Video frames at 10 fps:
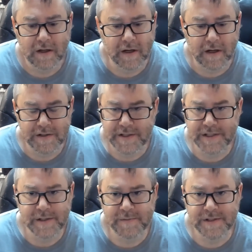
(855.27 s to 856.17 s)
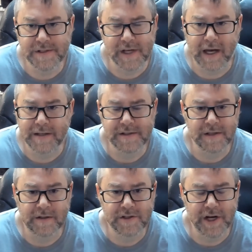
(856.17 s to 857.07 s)
systems and sites
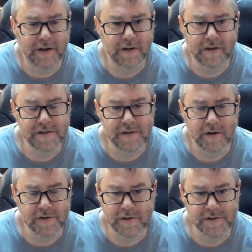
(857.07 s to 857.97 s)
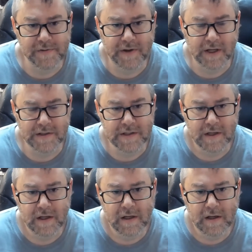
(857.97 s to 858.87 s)
and checkers and all sorts of things.
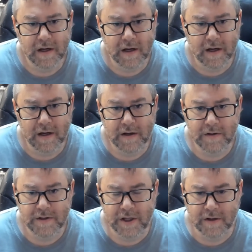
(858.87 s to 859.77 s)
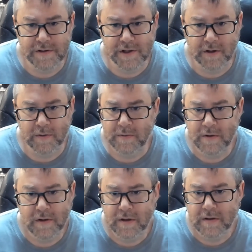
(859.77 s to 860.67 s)
So
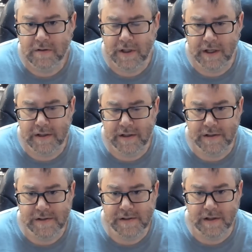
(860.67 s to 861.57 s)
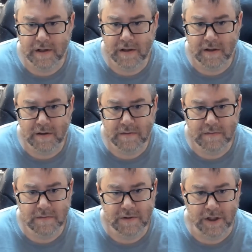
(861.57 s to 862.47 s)
it's
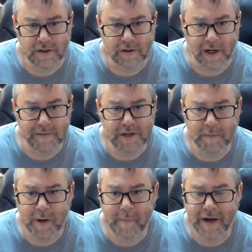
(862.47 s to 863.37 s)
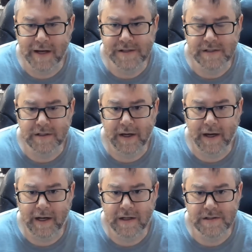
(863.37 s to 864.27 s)
I've done my best
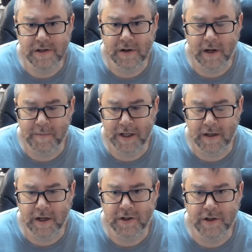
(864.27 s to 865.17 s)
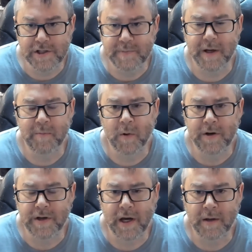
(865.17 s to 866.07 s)
at it. So I mean, I could spend more
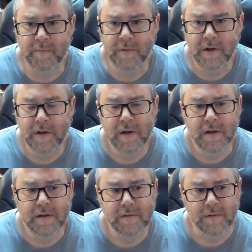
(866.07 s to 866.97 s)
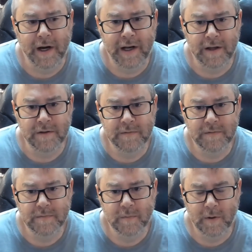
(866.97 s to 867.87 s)
time writing
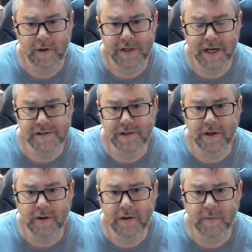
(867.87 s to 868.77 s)
more test code, but